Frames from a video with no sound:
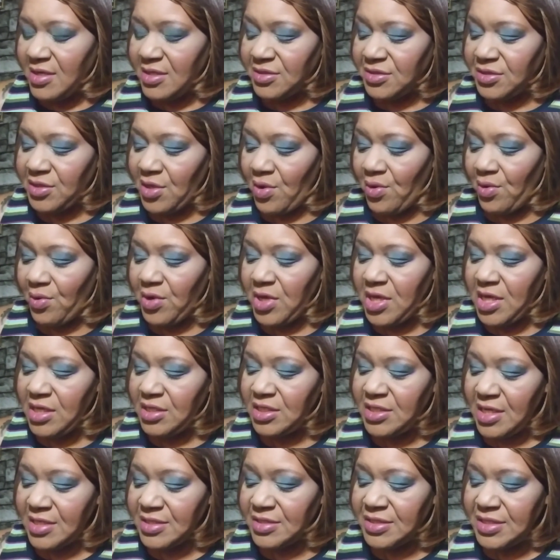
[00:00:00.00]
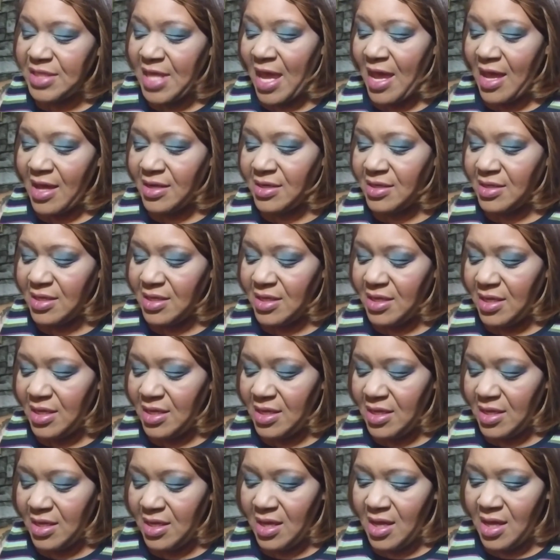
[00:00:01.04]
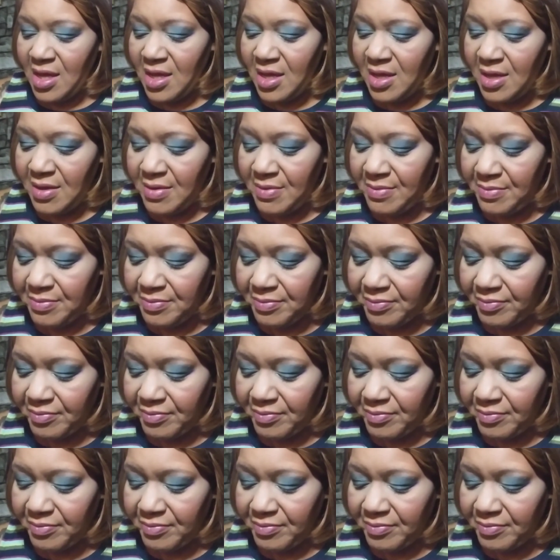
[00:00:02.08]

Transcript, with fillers: So he does that um,